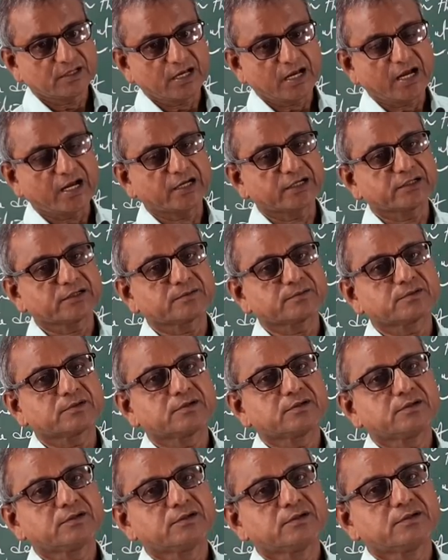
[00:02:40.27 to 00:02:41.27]
And
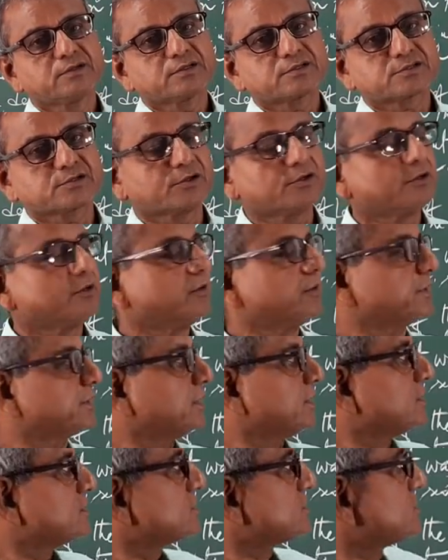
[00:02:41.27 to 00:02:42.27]
so it
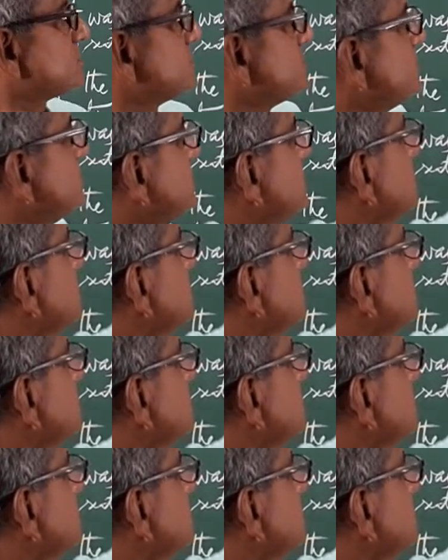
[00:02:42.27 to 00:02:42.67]
is